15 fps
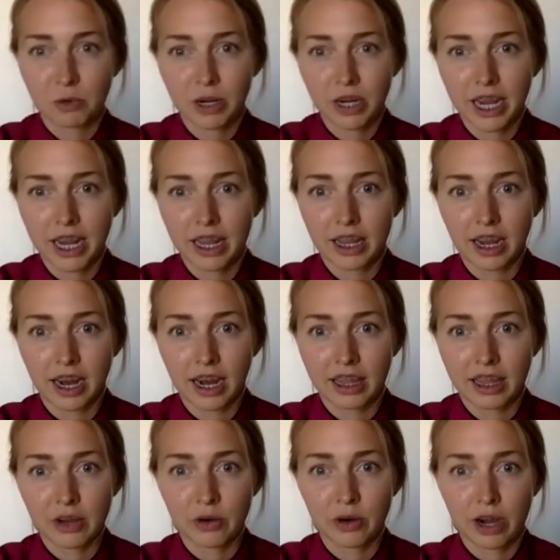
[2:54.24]
we're getting there. I
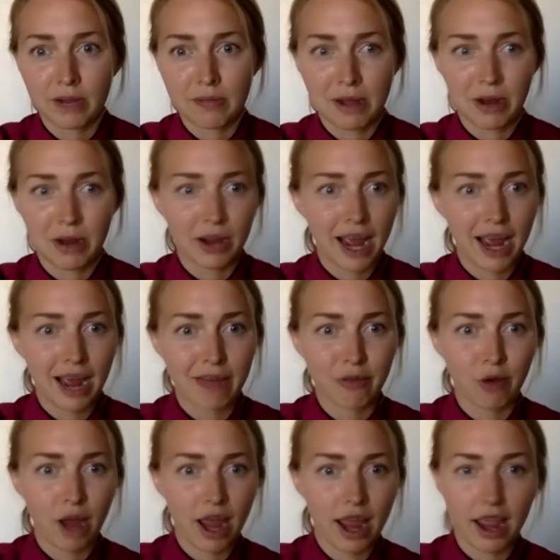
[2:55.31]
think we're at about
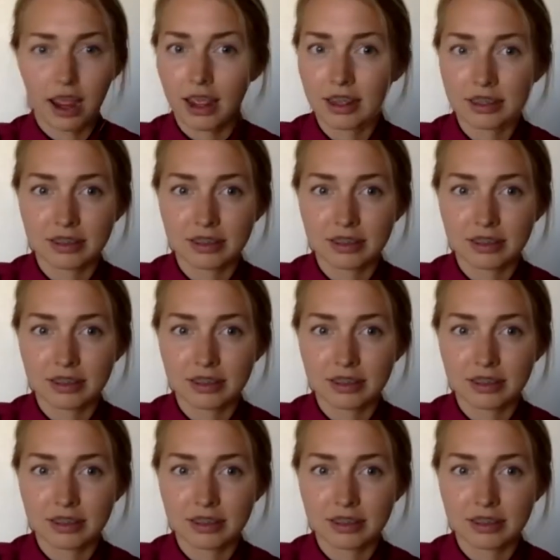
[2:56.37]
halfway.